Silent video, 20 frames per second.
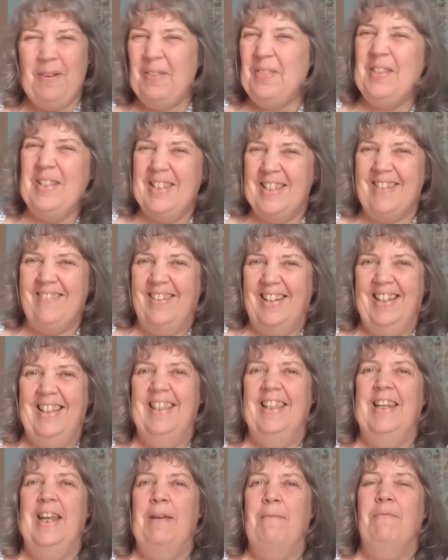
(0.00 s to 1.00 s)
the screen
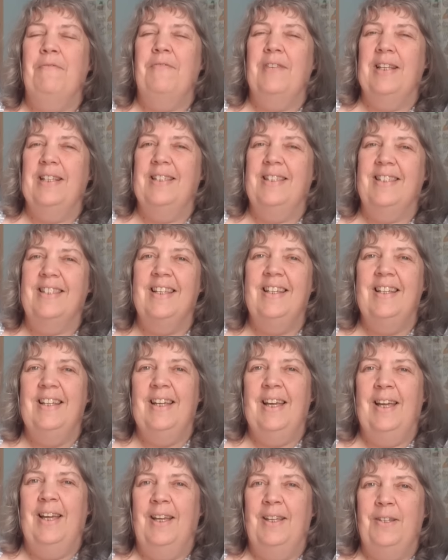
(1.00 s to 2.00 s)
the name of his
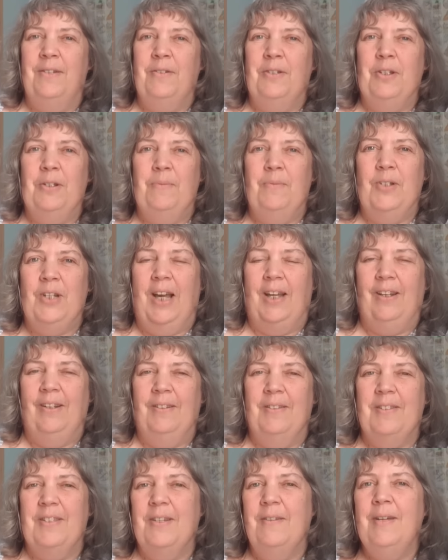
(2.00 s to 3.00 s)
YouTube
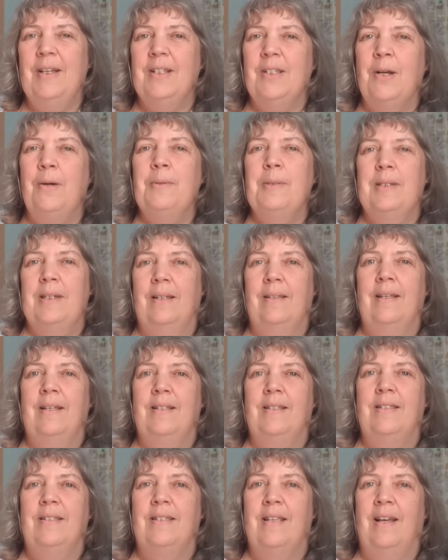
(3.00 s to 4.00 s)
channel. So he's hosting
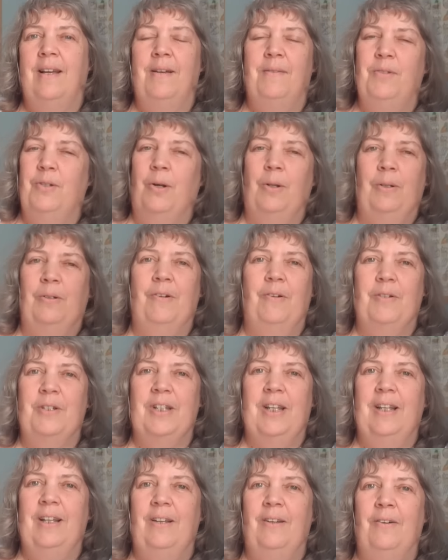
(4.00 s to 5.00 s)
this doll
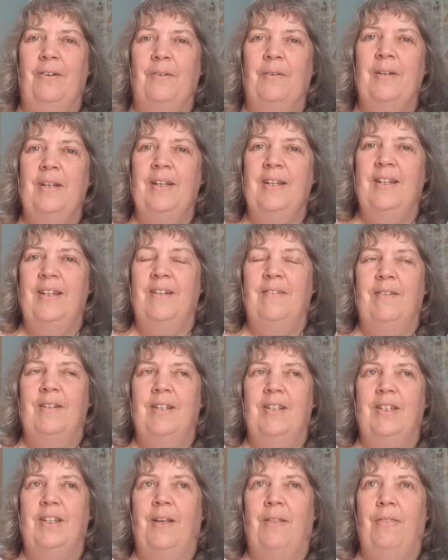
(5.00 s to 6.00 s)
crochet along,
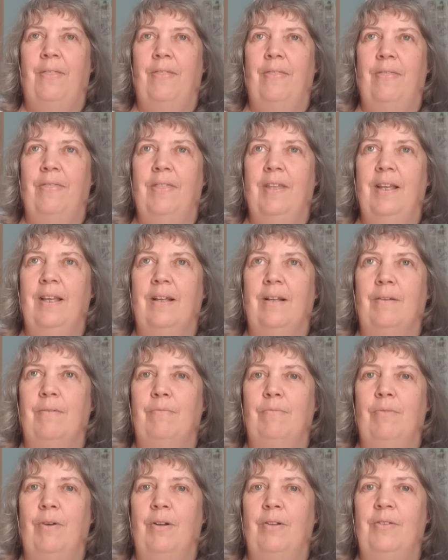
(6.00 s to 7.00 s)
which I think
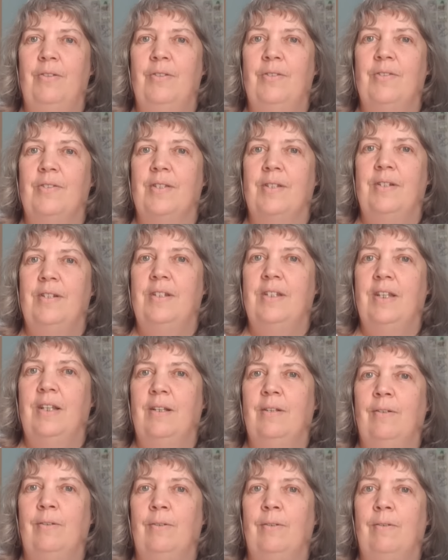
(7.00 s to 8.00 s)
runs
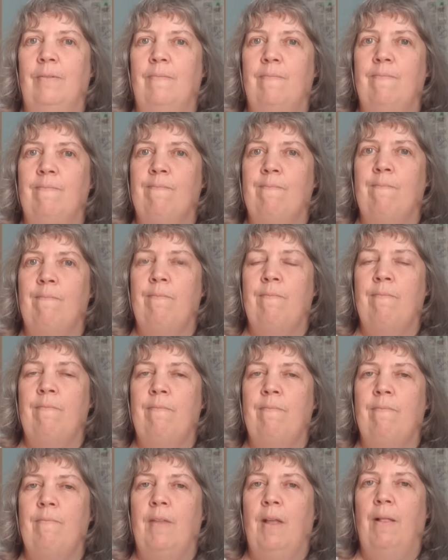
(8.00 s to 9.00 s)
until,
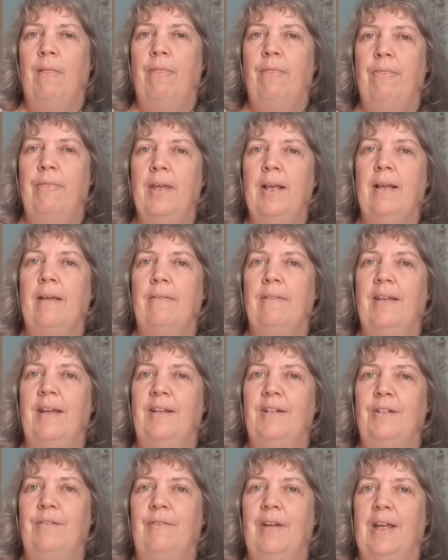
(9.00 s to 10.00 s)
I think, the
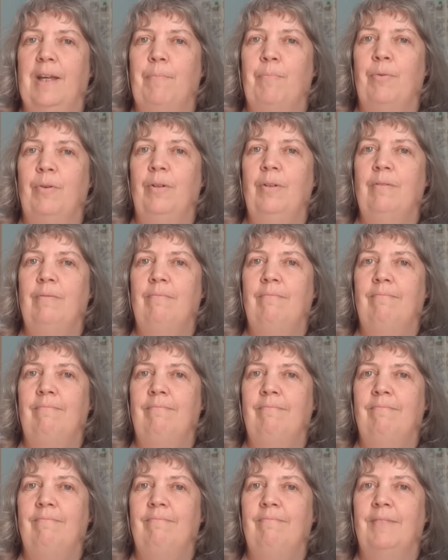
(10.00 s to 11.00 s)
end of April.
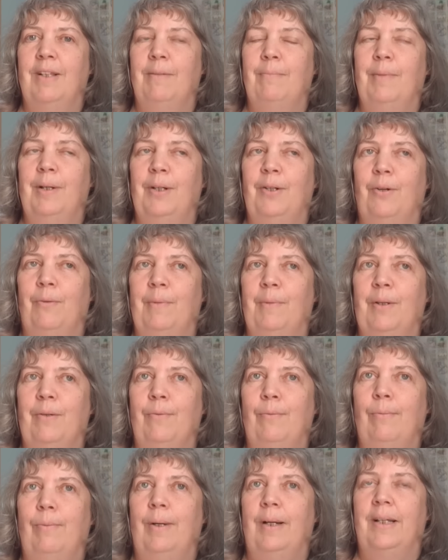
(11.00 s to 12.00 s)
That might not be
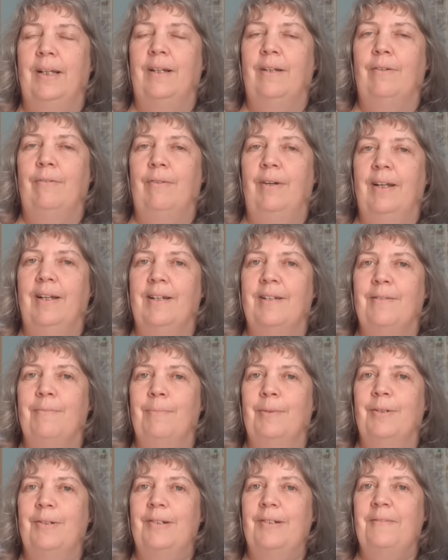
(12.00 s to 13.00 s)
quite correct,
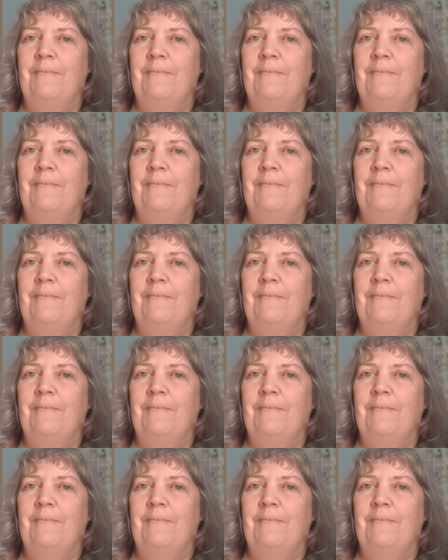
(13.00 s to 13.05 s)
but